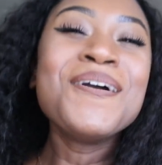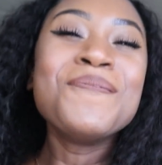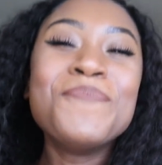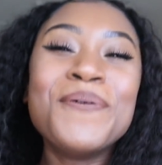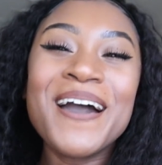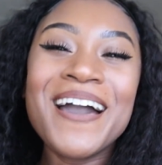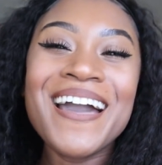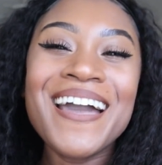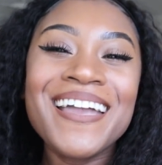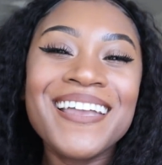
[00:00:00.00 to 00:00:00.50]

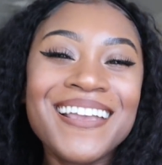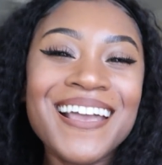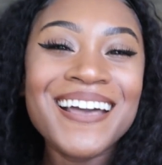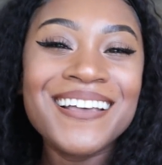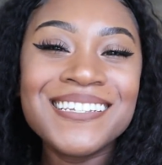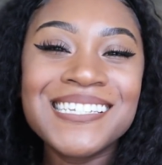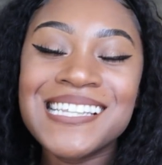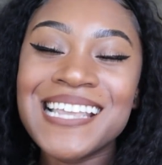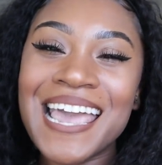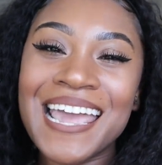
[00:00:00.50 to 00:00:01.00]
But
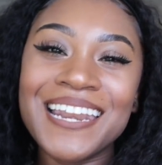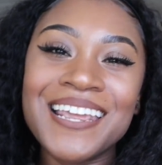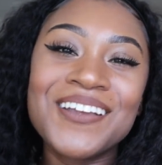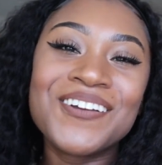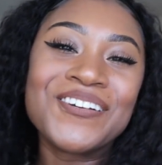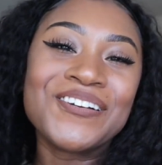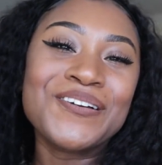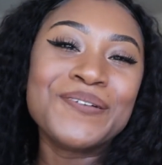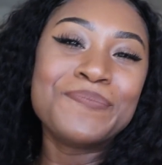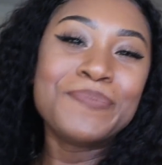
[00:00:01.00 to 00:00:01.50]
yes, KD
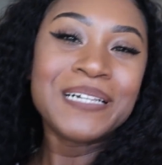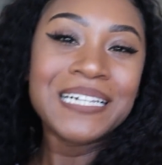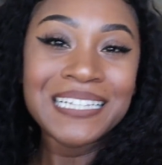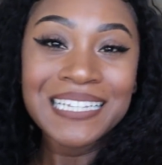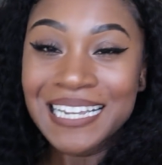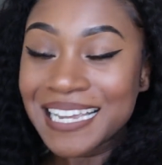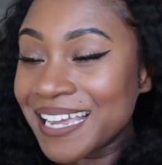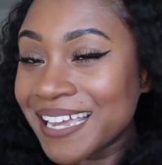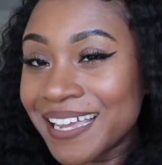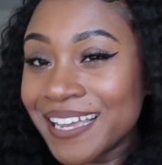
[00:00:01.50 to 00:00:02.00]
Crew,
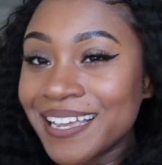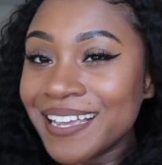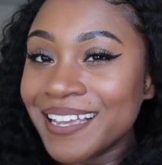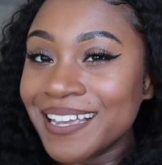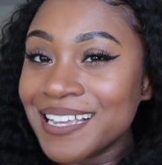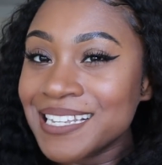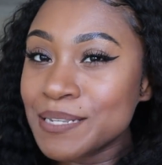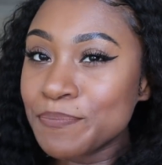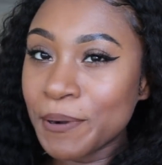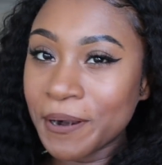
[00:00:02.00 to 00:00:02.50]

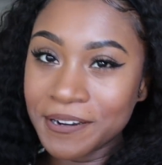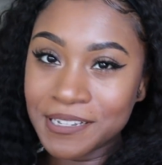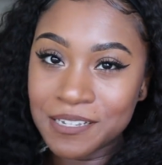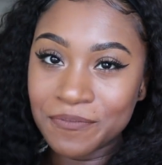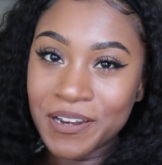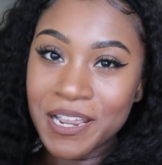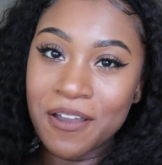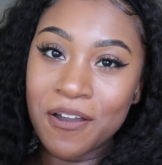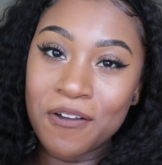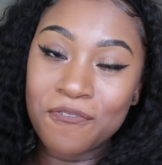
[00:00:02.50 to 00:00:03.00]
please blow this
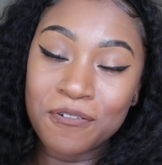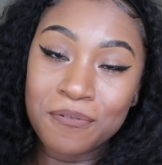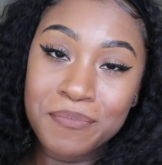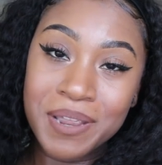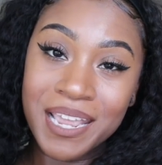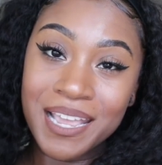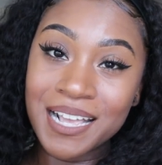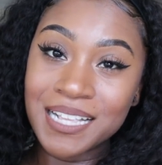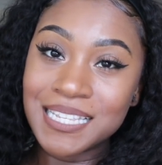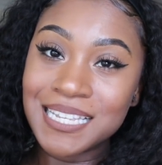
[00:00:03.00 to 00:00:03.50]
video up for
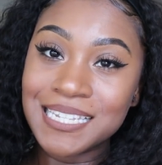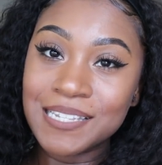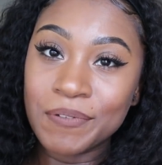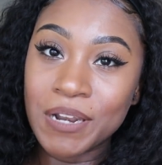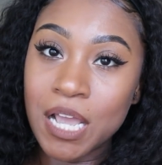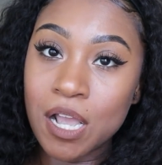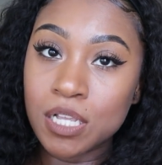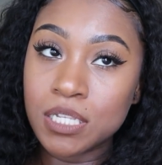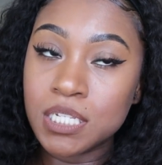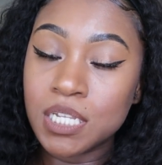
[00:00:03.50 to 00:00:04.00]
me and get this
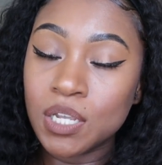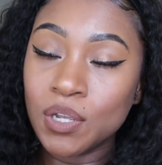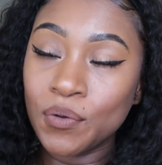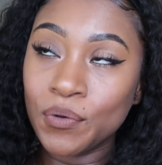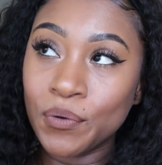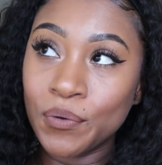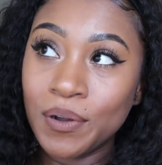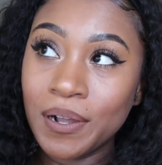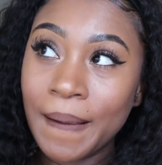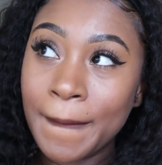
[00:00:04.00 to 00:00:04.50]
video
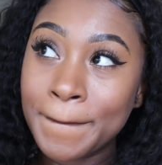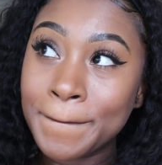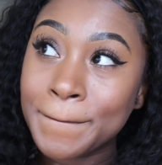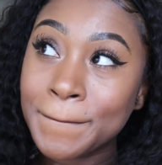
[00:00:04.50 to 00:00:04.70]
to